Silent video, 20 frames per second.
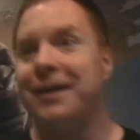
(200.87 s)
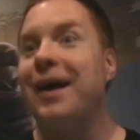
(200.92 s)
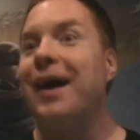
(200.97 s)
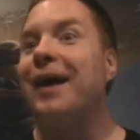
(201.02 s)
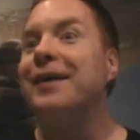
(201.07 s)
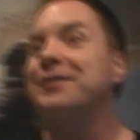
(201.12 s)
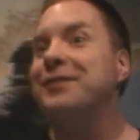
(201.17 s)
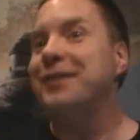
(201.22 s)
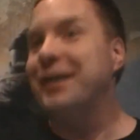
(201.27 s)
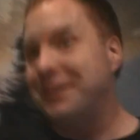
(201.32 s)

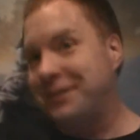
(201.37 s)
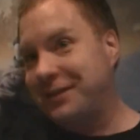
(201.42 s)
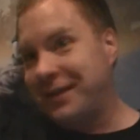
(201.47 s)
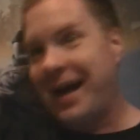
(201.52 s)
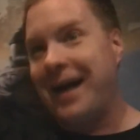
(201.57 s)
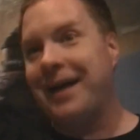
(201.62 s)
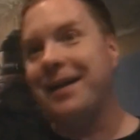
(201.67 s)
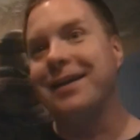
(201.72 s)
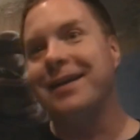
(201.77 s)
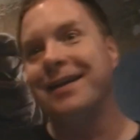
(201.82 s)
Yes,
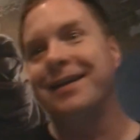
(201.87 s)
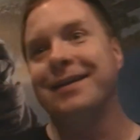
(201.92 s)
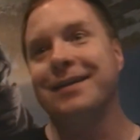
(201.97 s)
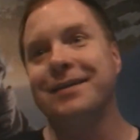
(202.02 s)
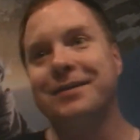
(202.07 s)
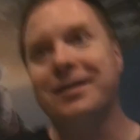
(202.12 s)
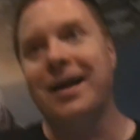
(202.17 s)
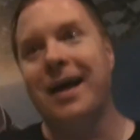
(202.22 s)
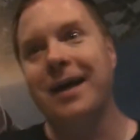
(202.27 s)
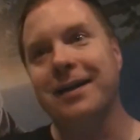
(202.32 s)
exactly.
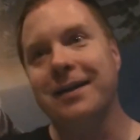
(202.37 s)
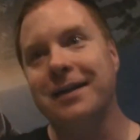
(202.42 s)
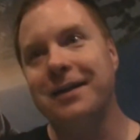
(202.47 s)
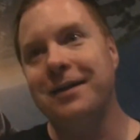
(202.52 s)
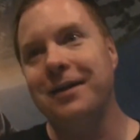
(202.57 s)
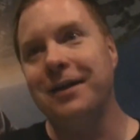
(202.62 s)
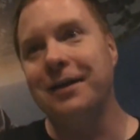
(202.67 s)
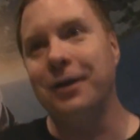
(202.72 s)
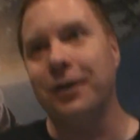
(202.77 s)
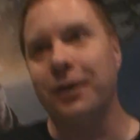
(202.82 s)
Exactly.
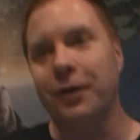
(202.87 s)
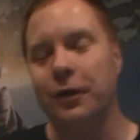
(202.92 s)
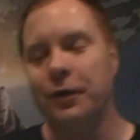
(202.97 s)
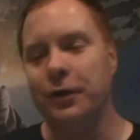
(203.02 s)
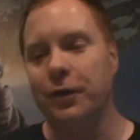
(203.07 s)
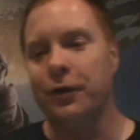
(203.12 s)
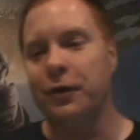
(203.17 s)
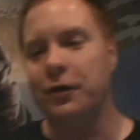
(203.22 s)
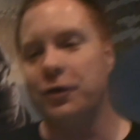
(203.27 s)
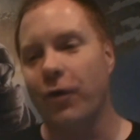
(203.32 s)

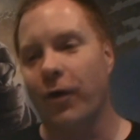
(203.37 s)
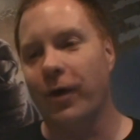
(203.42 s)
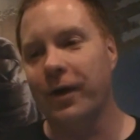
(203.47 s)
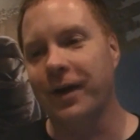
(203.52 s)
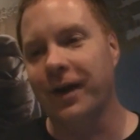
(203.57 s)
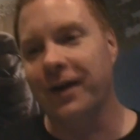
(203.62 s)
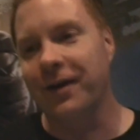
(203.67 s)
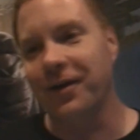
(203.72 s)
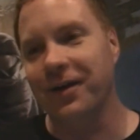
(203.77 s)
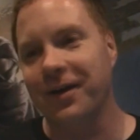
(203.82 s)
You're the door
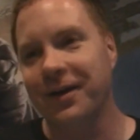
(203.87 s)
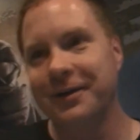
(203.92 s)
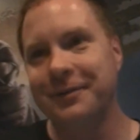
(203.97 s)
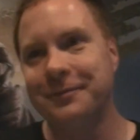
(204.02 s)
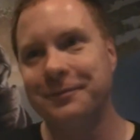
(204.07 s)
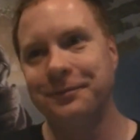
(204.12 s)
kicker.